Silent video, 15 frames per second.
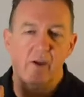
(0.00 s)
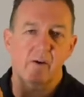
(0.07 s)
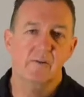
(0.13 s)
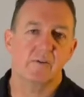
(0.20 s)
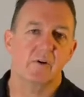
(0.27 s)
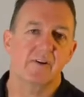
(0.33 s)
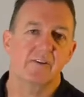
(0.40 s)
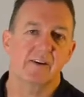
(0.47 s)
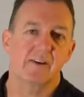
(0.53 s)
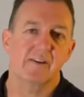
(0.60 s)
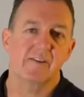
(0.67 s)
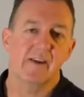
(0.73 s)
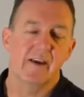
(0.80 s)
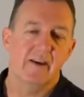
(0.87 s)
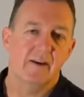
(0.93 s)
those
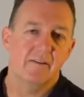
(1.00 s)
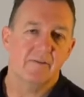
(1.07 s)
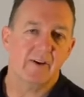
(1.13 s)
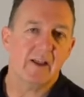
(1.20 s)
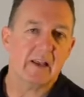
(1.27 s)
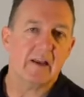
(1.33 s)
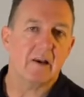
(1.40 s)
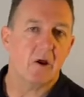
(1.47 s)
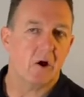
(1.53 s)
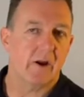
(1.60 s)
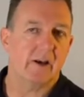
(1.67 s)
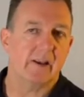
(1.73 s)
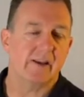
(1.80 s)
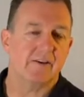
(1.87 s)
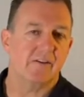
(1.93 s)
ideas fairly lightly.